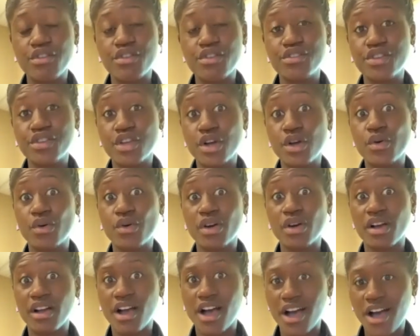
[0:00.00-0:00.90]
don't
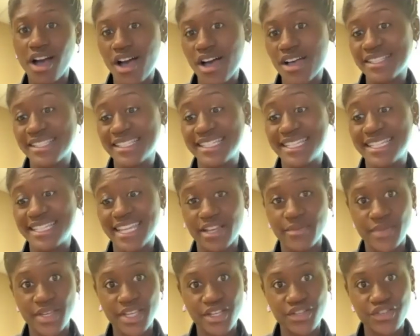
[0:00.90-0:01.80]
cause
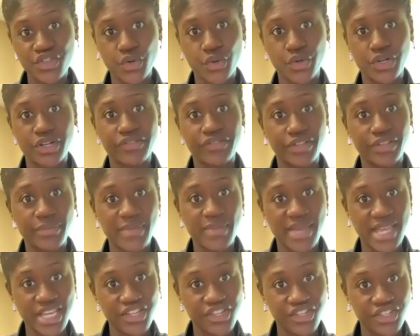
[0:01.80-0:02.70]
damage or
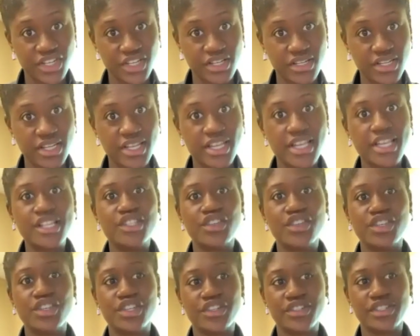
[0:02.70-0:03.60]
inflammation
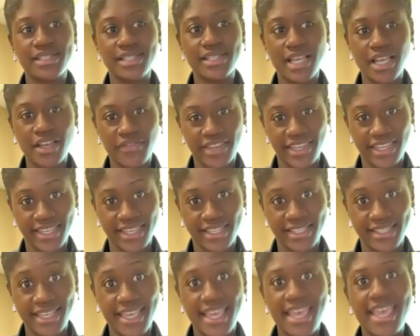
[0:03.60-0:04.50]
to your esophagus.